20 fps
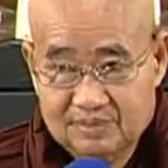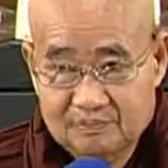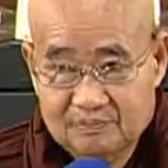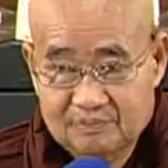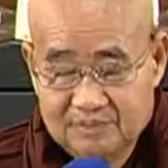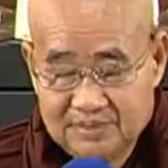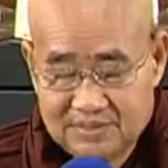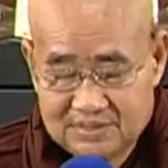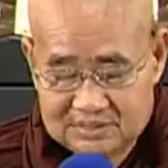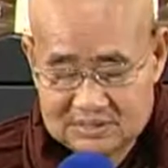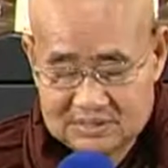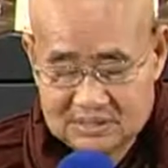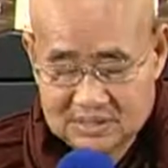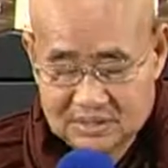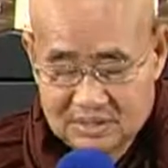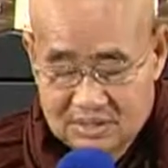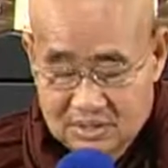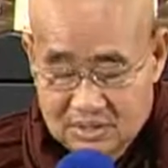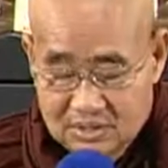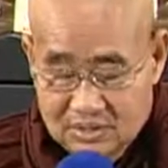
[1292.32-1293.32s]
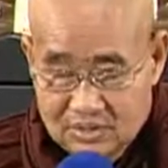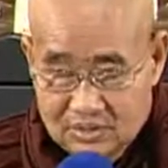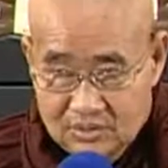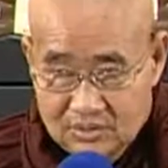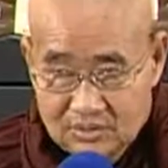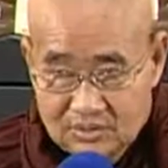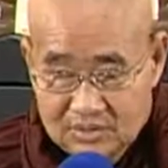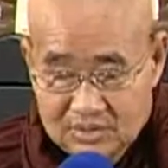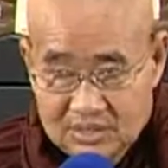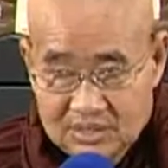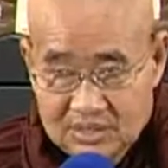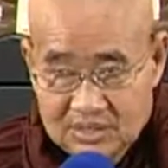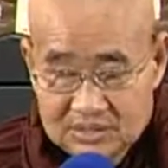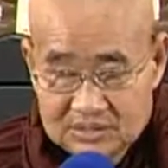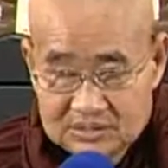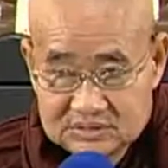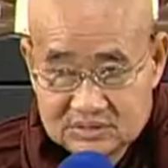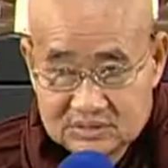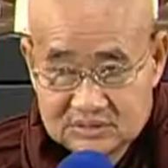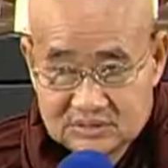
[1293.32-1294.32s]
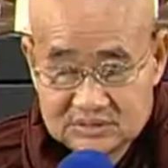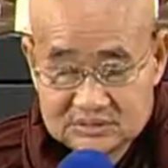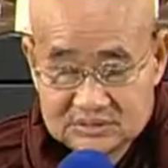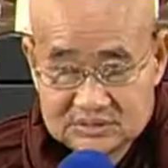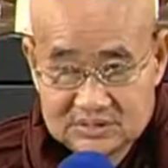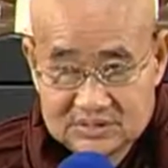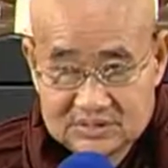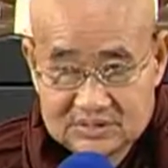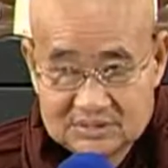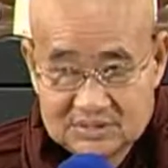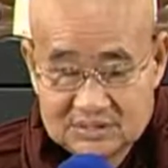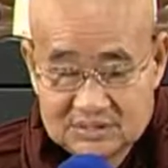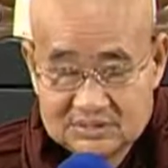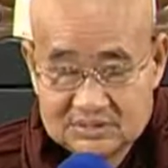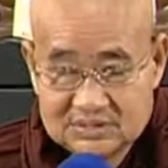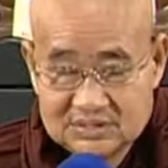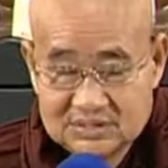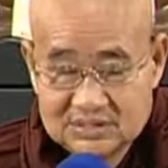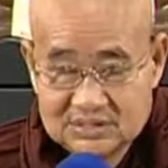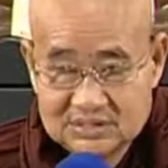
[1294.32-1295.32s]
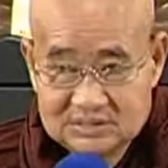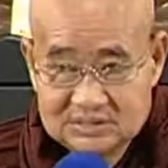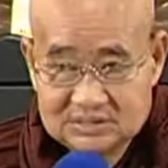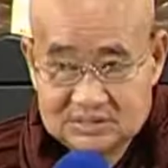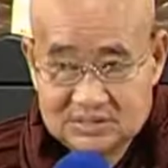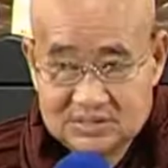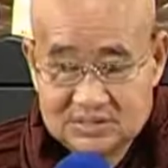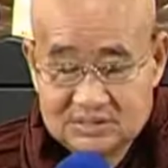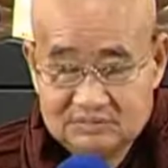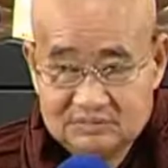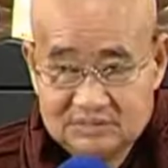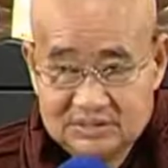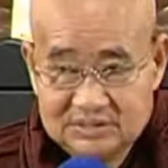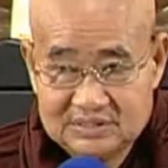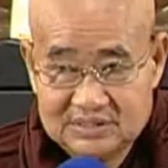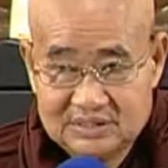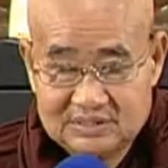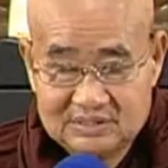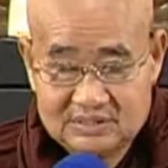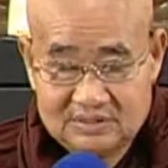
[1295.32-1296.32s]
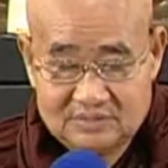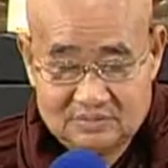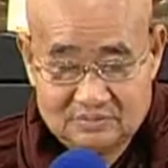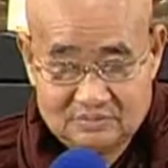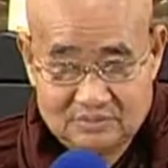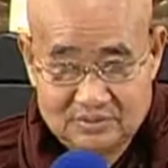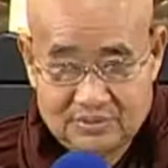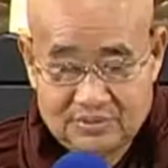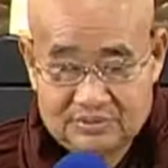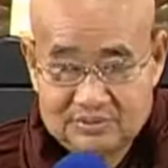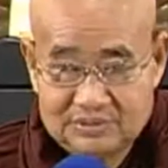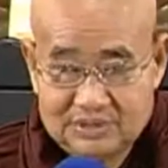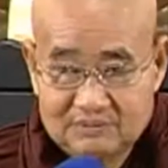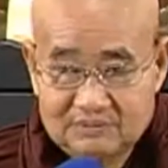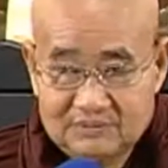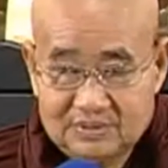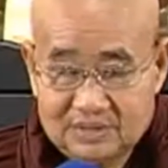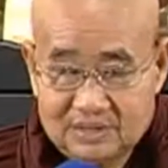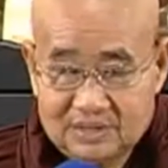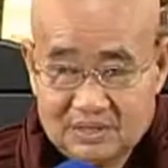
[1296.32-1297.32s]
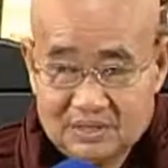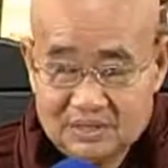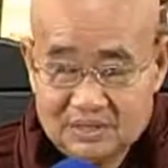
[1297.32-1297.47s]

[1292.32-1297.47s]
But when his concentration is limited, for example,